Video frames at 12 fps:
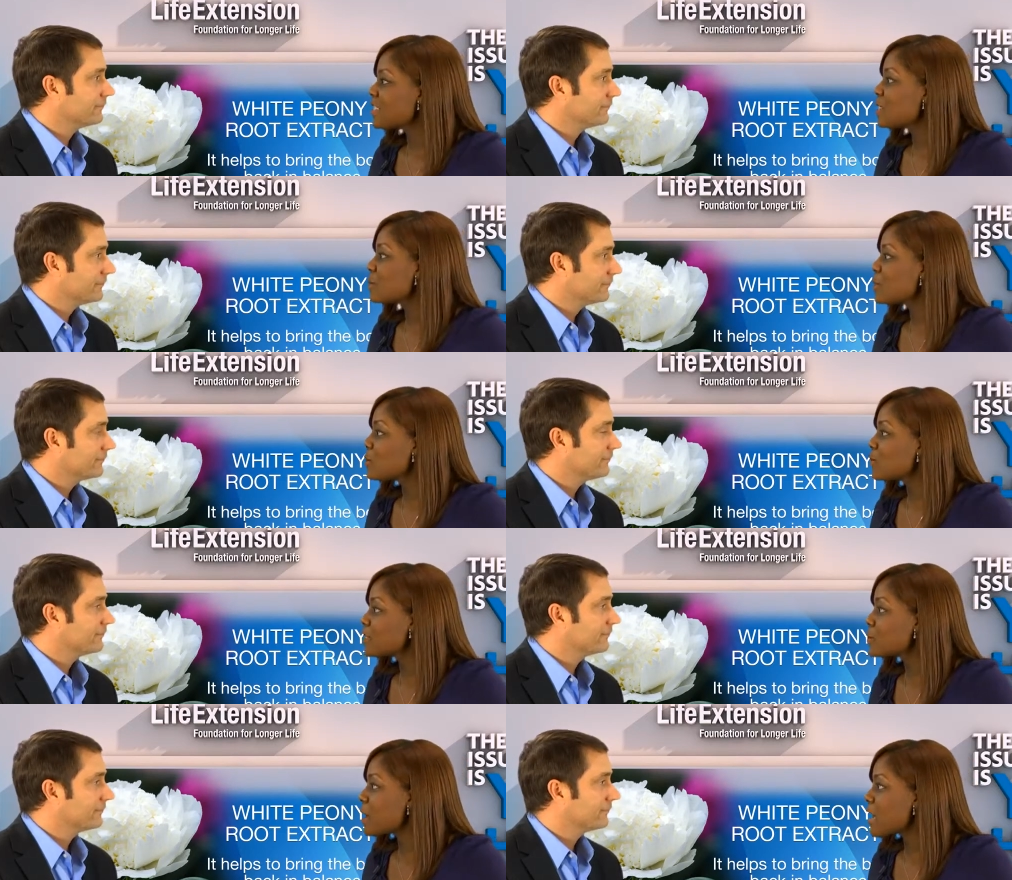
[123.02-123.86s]
Speaker 1: the immune
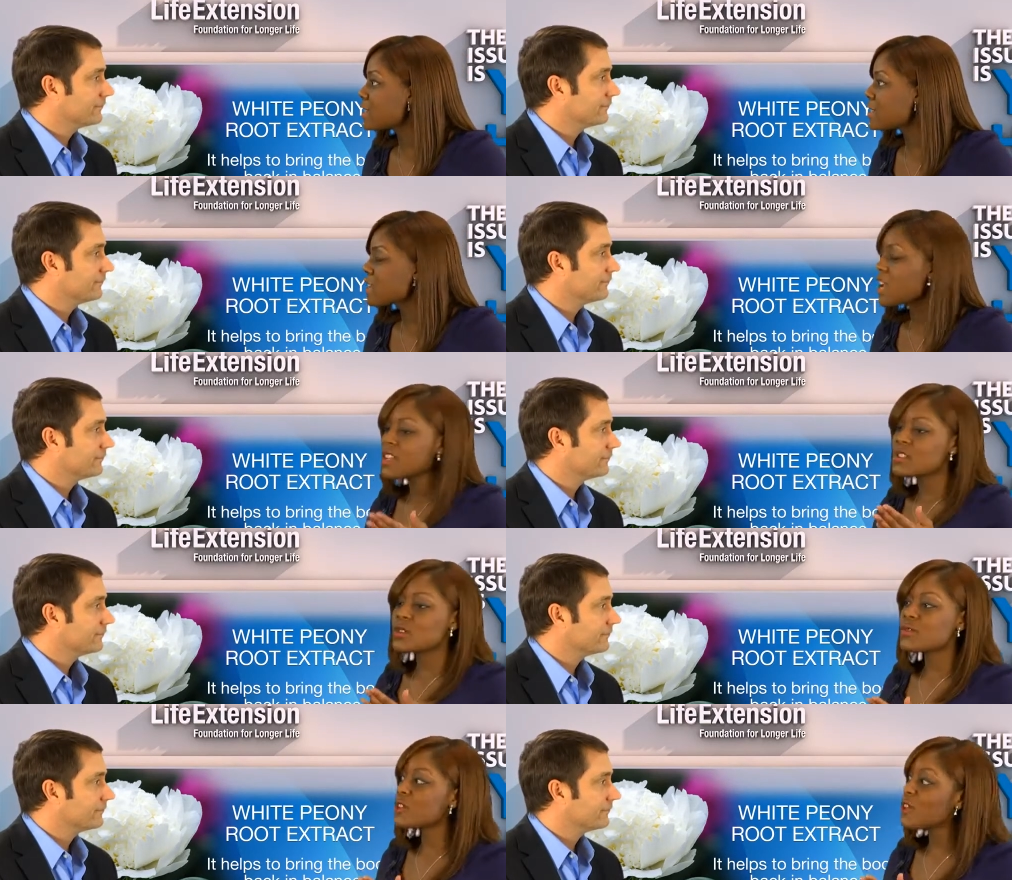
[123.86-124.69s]
response. So
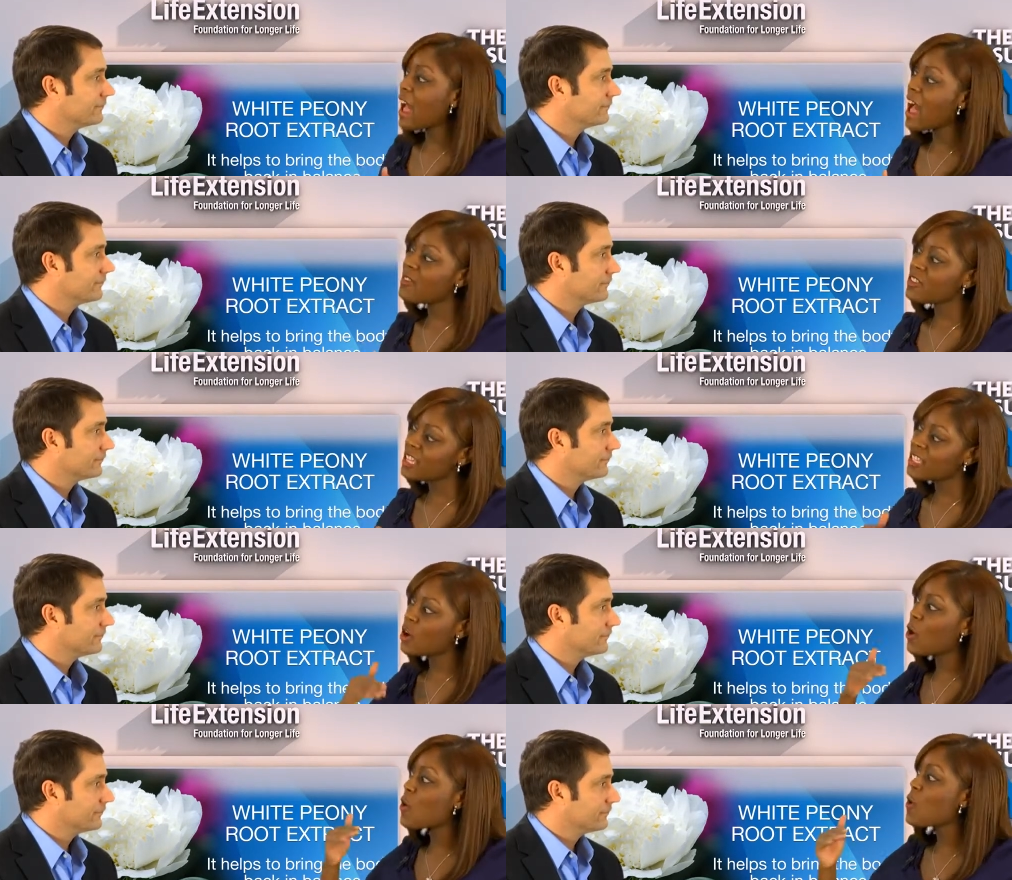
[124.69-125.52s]
if you're having an
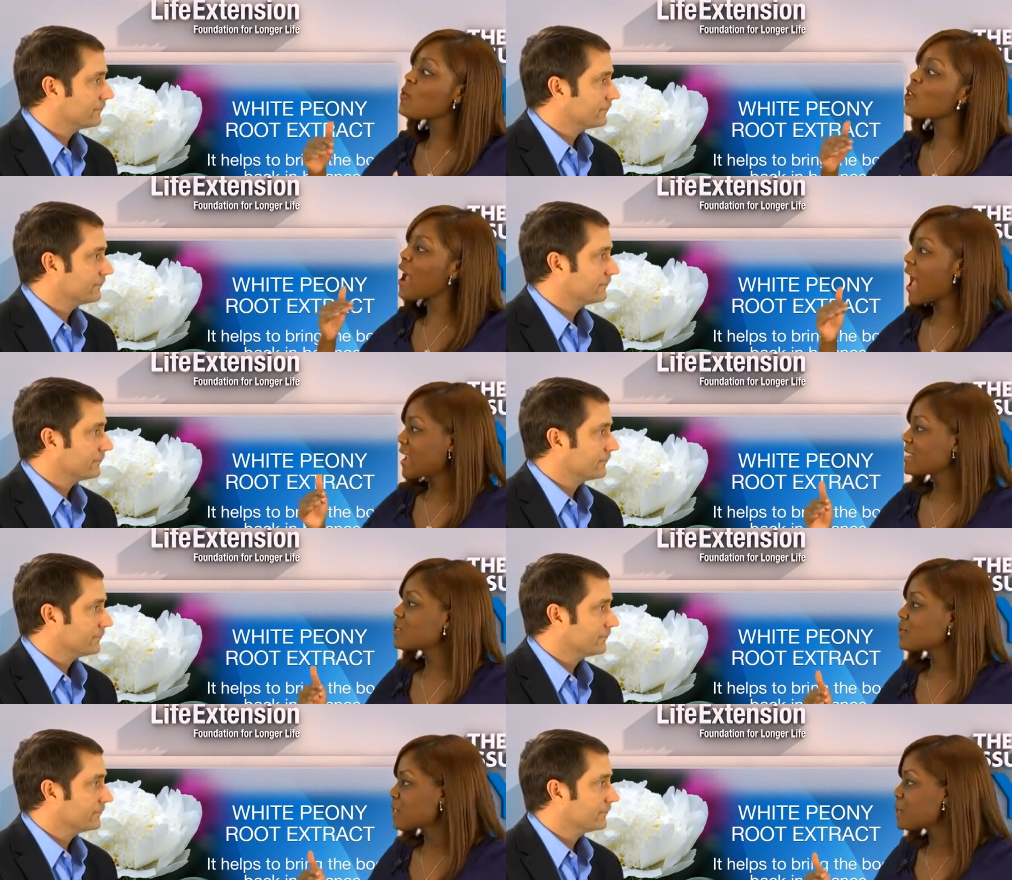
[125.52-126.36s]

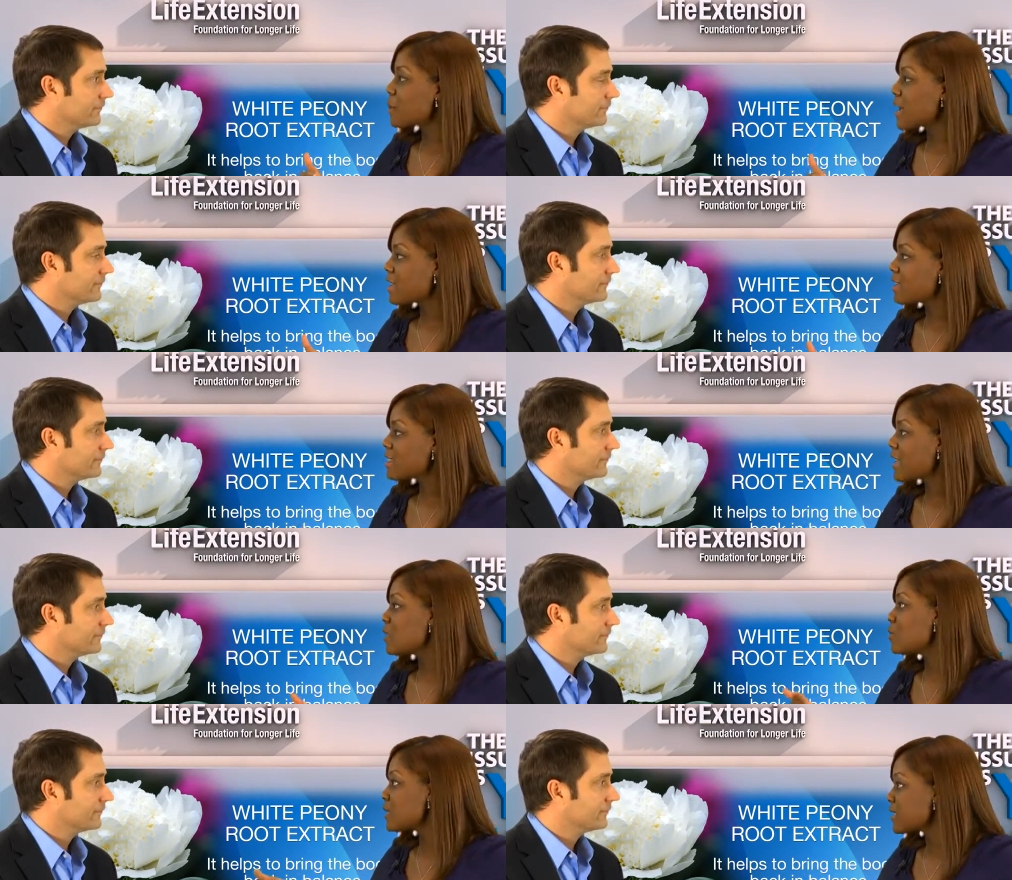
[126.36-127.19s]
overactive response that
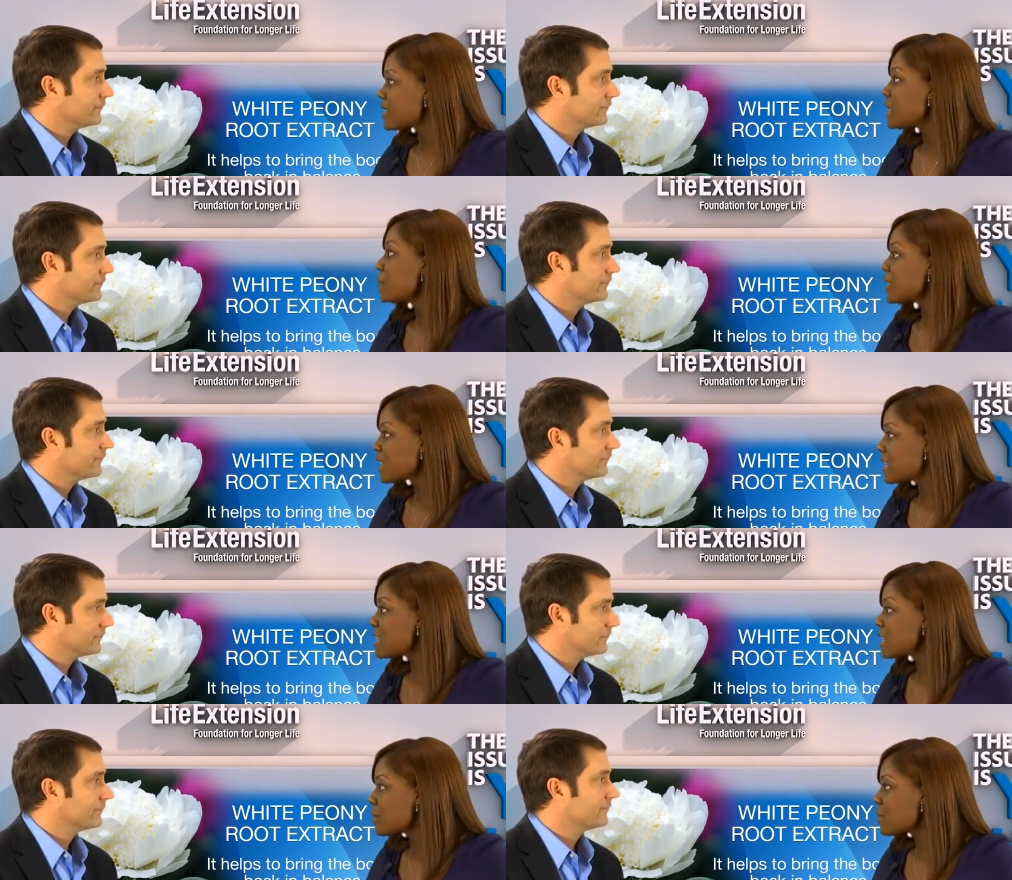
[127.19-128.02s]
you would typically
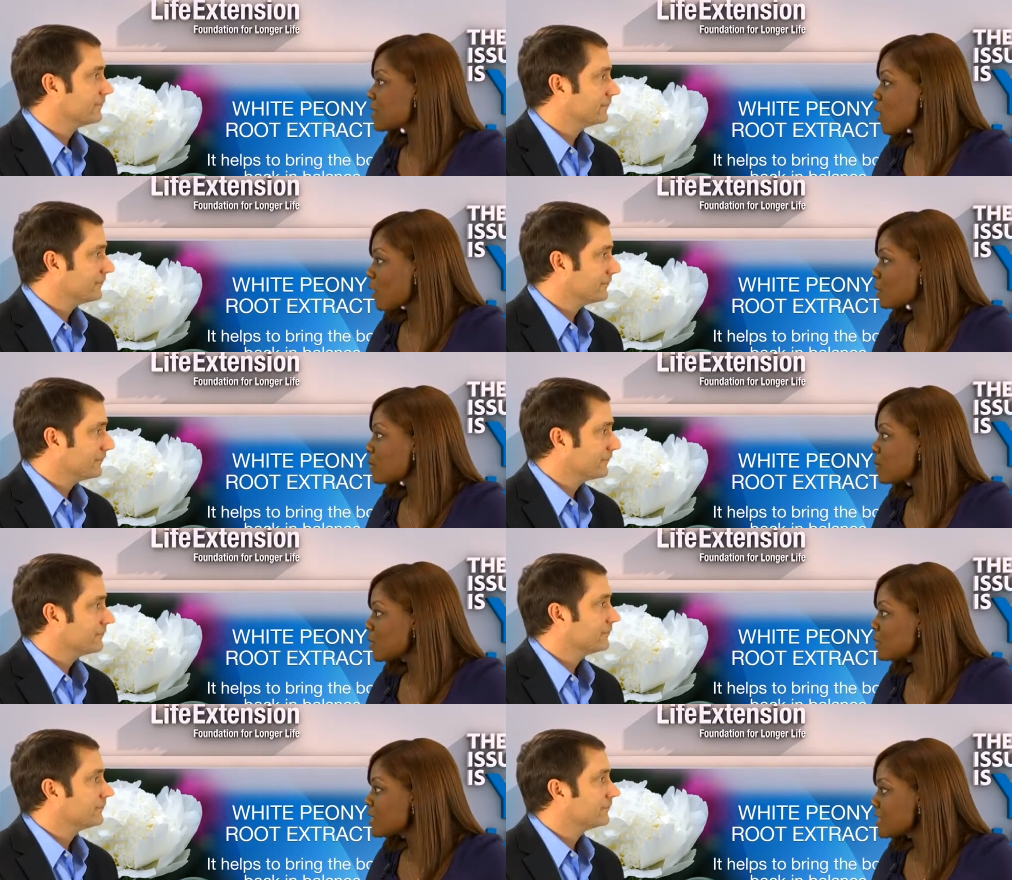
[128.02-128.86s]
see with
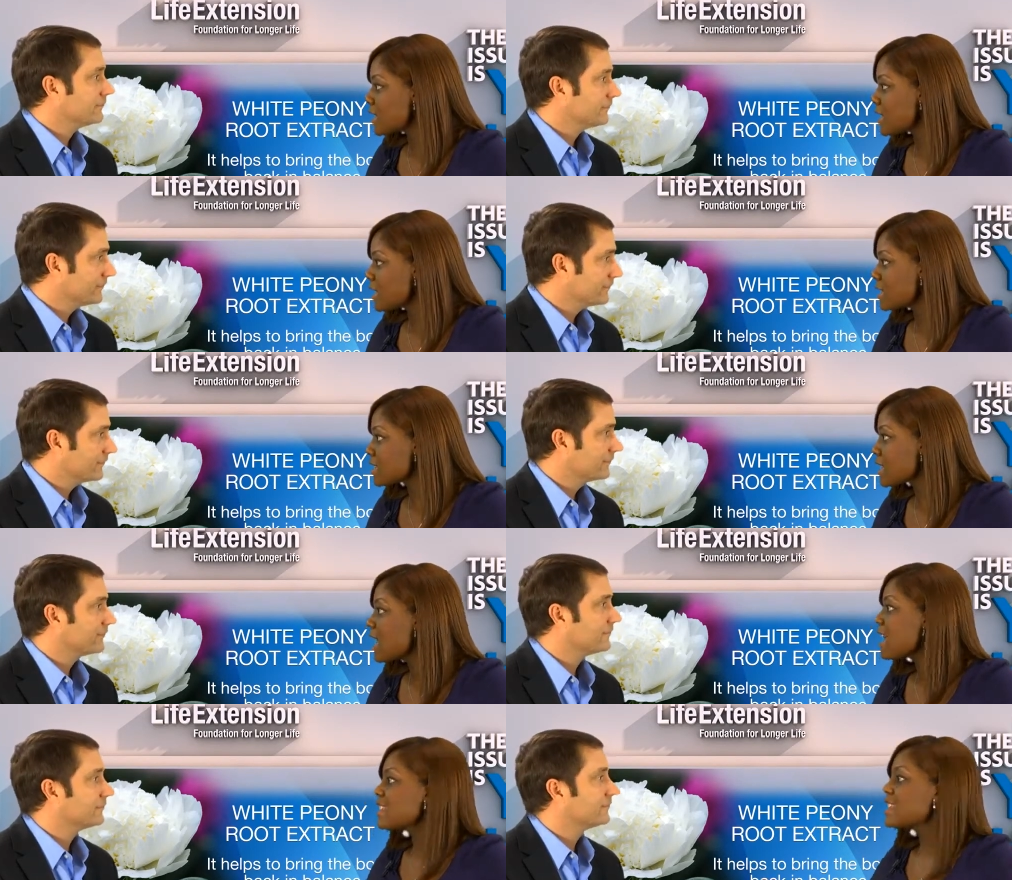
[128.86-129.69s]
autoimmune disease,
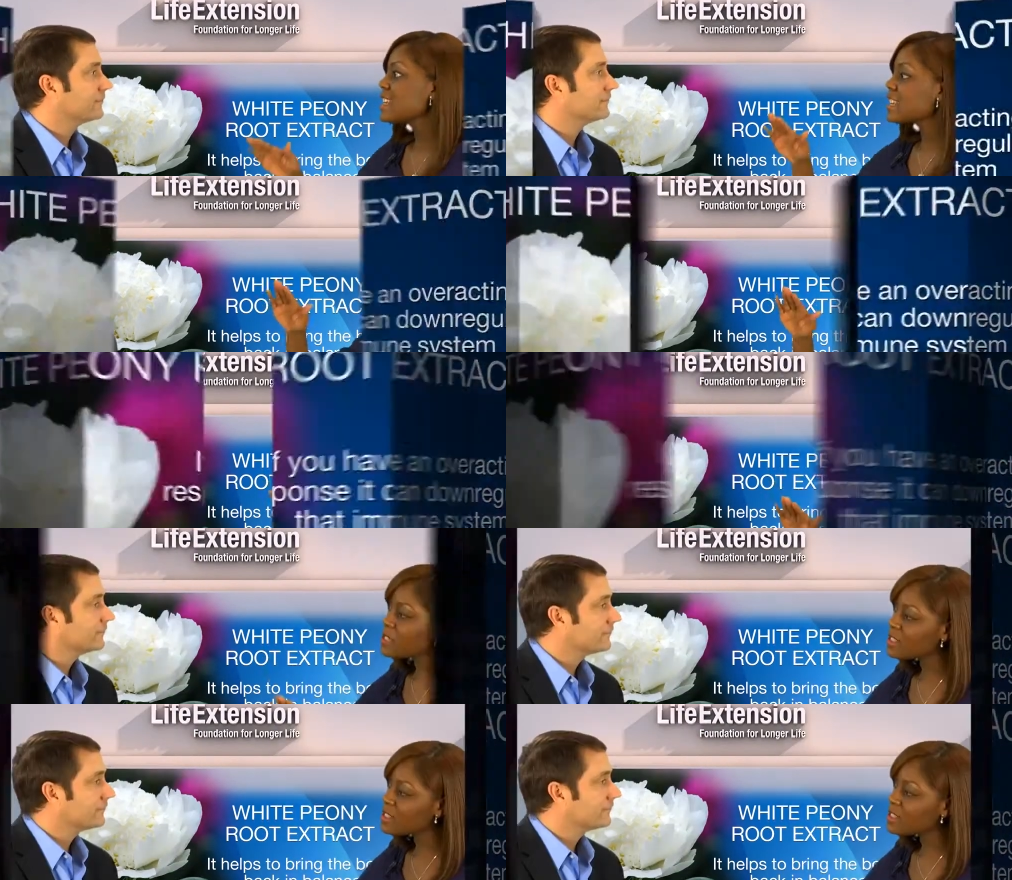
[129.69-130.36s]
then it can help to